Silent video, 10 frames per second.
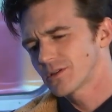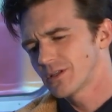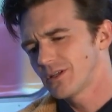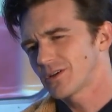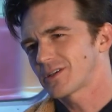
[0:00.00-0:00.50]

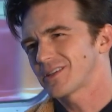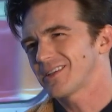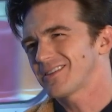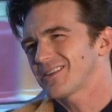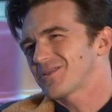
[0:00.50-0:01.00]
You know, because
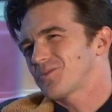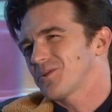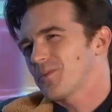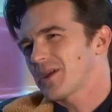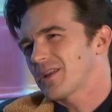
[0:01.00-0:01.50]
then it doesn't
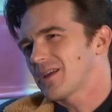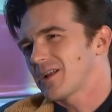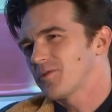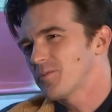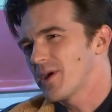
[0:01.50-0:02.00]
really make any
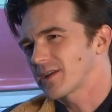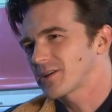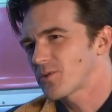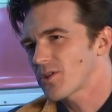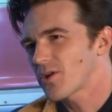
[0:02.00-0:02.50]
kind of impact.
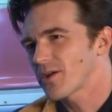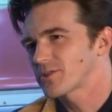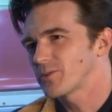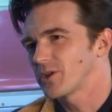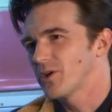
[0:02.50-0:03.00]
I'd rather have
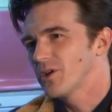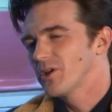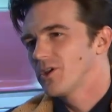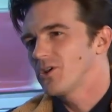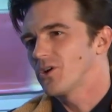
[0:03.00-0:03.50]
somebody,
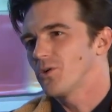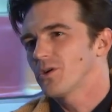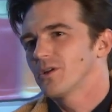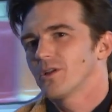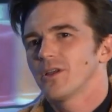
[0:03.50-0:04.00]
you know,
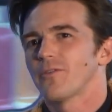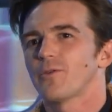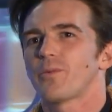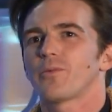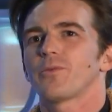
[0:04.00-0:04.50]
if
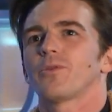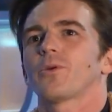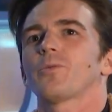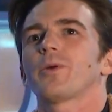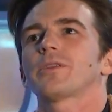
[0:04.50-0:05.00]
you
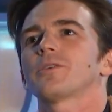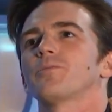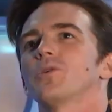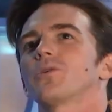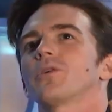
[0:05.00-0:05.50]
paint some
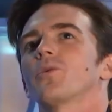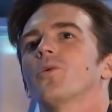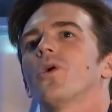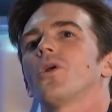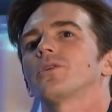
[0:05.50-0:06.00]
mural on the
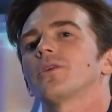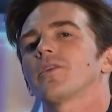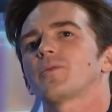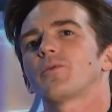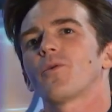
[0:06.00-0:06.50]
wall and you
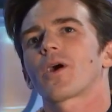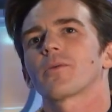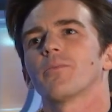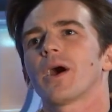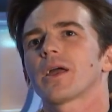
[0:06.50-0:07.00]
have people
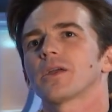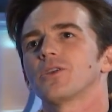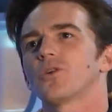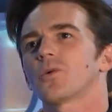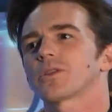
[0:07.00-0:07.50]
walking by it,
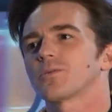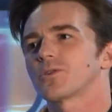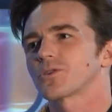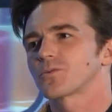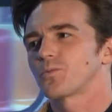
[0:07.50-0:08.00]
you don't want them
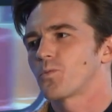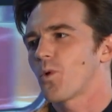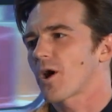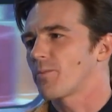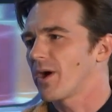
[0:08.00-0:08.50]
to just
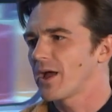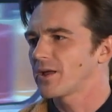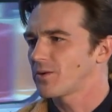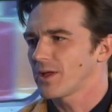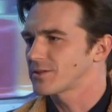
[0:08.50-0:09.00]
walk by
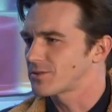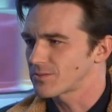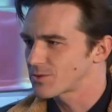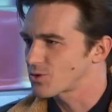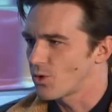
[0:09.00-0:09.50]
it as they're
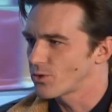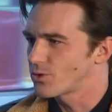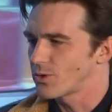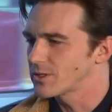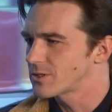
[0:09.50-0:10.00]
scrolling
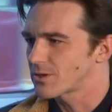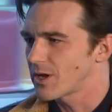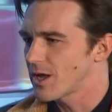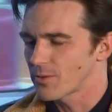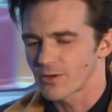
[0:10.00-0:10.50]
through
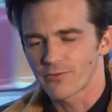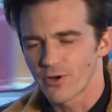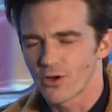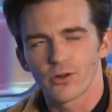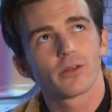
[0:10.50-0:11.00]
Instagram on their
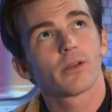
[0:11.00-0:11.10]
phone and